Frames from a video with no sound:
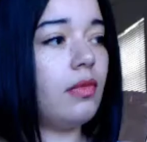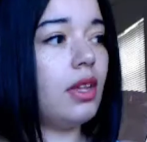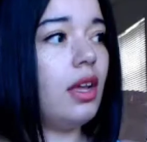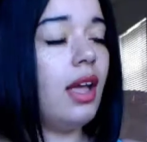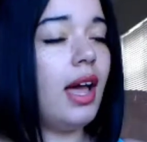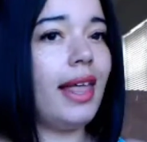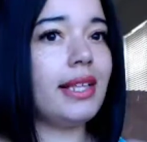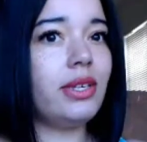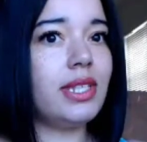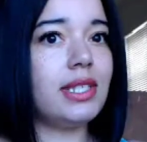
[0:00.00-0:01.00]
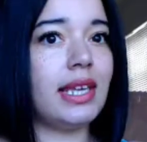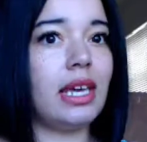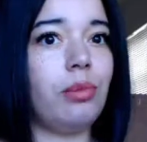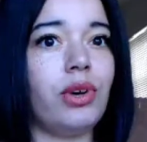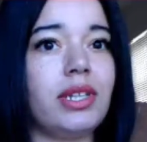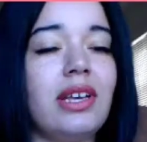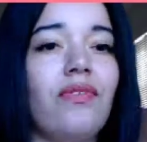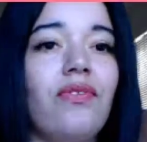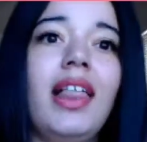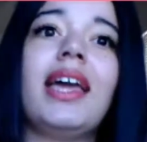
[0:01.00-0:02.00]
I like to use the singing bowl because I
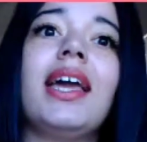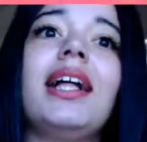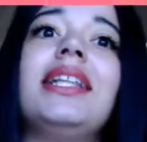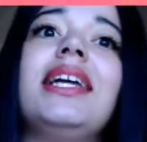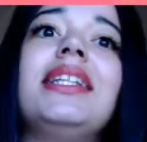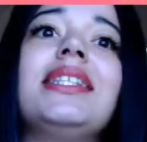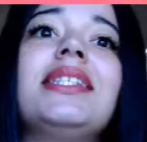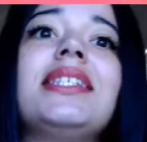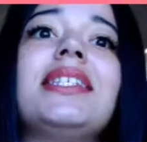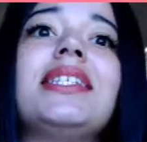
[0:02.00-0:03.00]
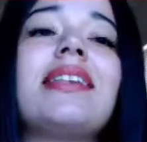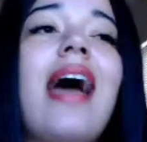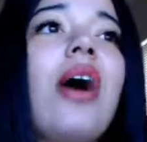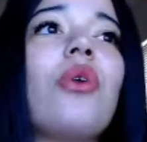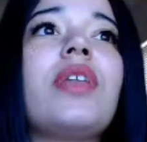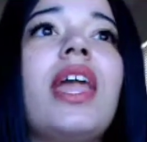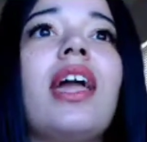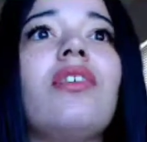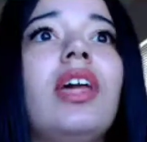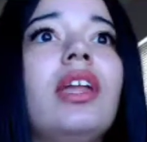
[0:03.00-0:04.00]
feel like it cleanses out negative
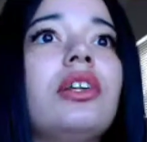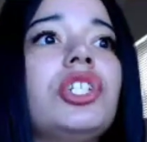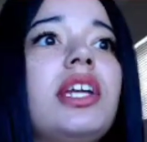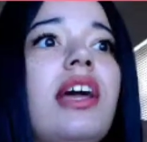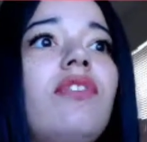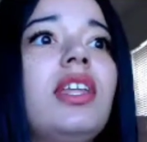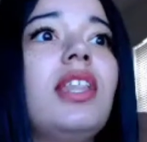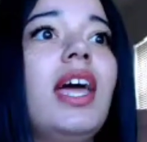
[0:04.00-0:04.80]
energy, and I feel like